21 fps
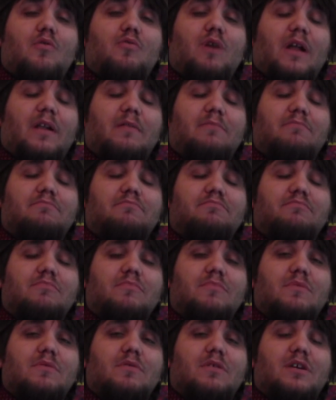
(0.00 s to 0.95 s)
Well,
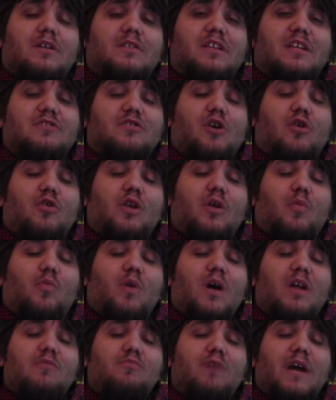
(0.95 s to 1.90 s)
there's only
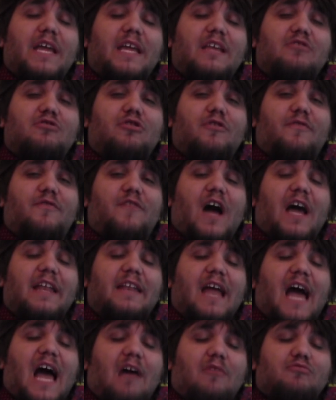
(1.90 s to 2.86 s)
one way to
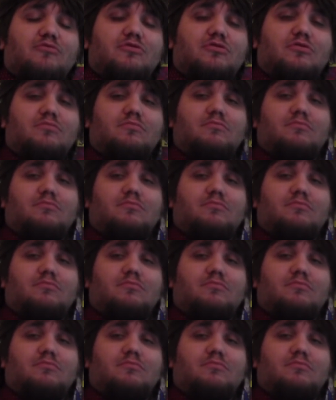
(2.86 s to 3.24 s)
find out.